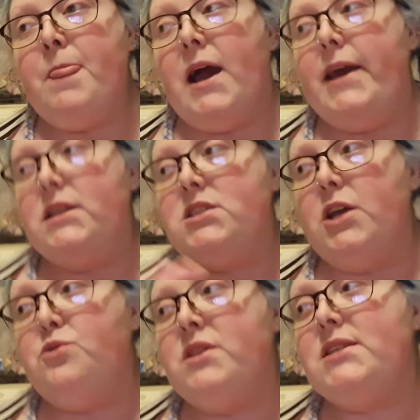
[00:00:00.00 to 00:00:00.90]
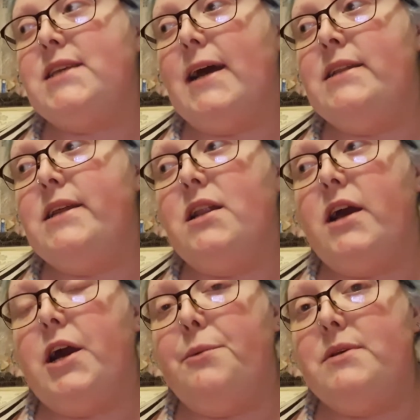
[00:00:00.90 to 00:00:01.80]
I had done all the sanding
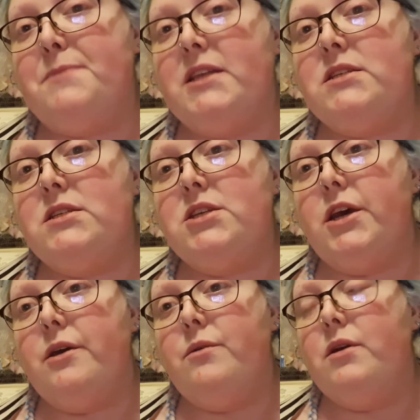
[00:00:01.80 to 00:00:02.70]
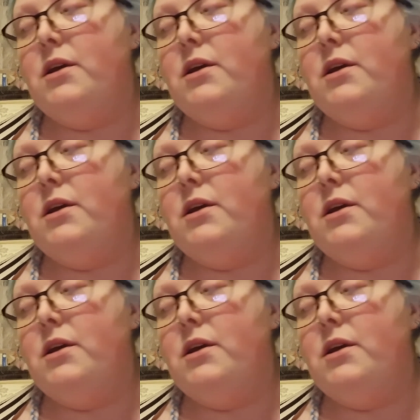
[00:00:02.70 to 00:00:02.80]
like I was meant to do.